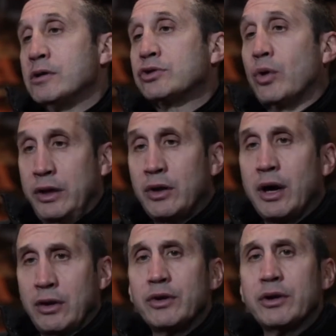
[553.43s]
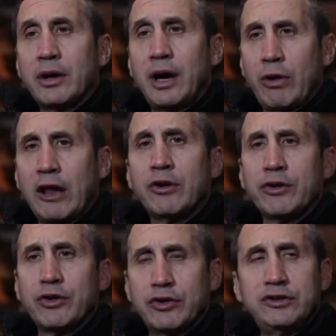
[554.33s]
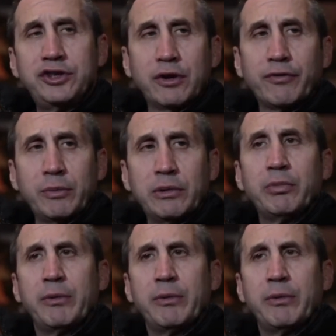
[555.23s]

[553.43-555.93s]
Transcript: So I learned a good deal from him.